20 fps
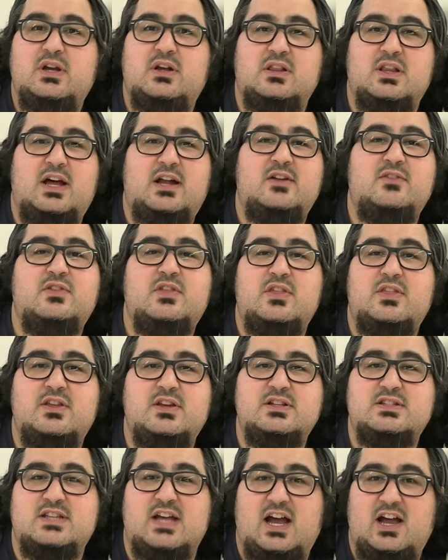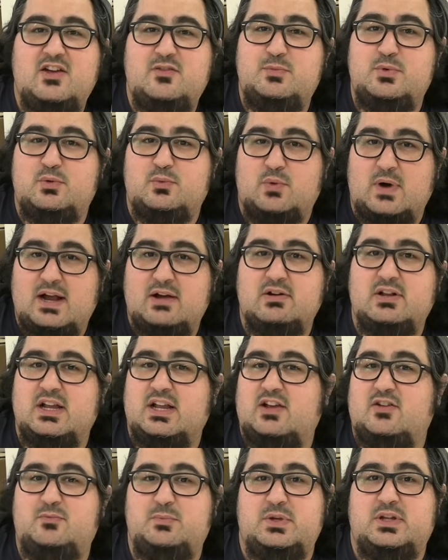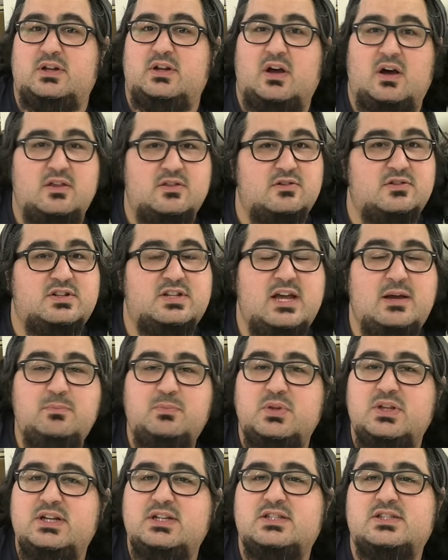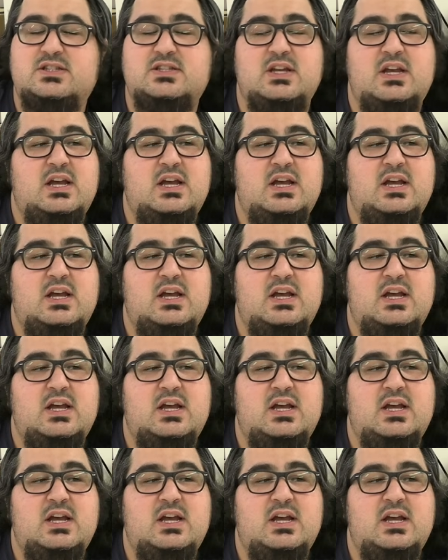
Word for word: A lot of the things that I've been routing have been other templates